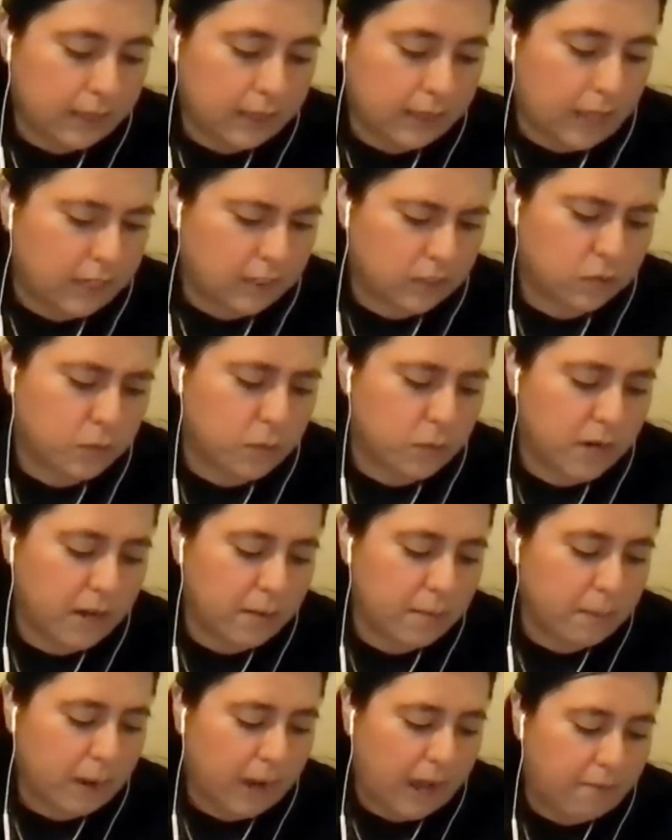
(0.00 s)
I just
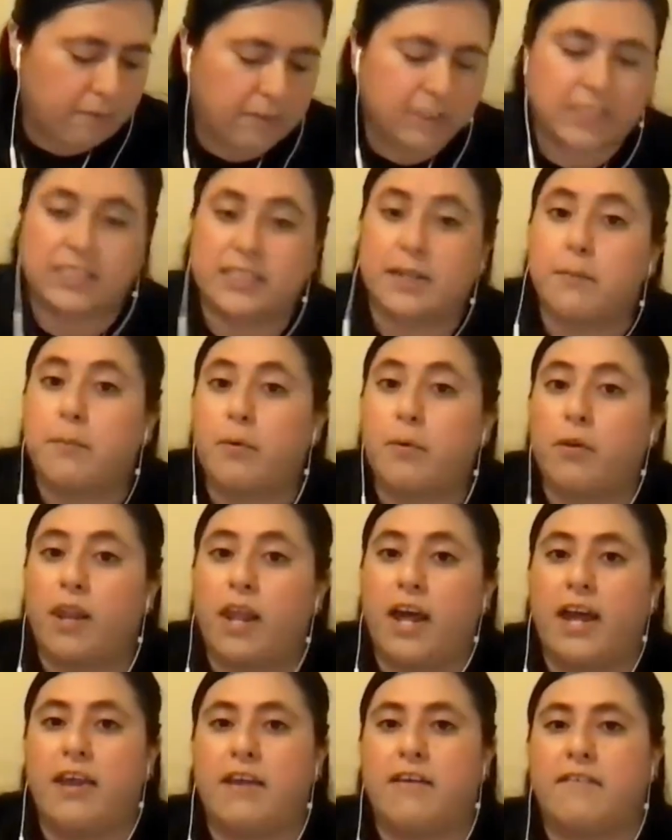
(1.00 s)
want to have a simple
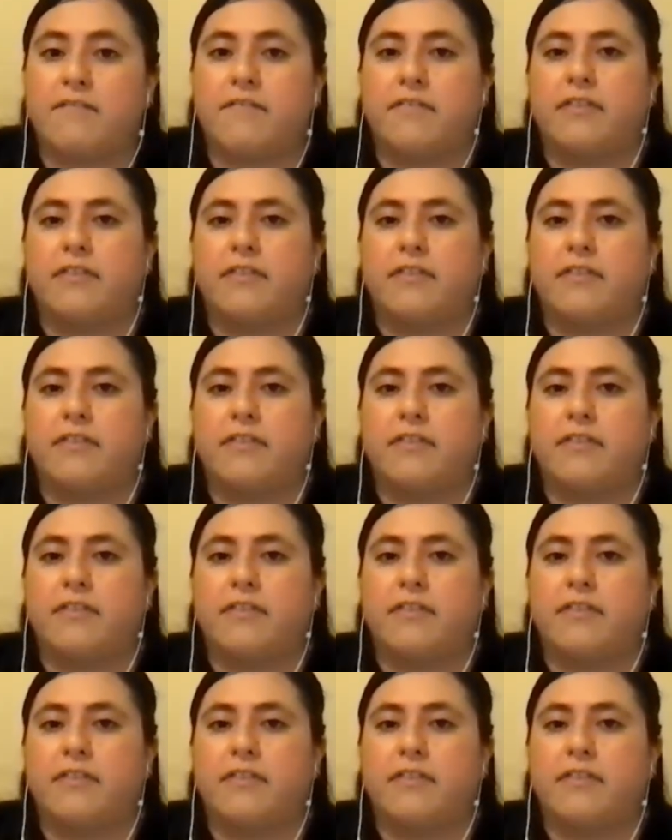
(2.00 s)
life.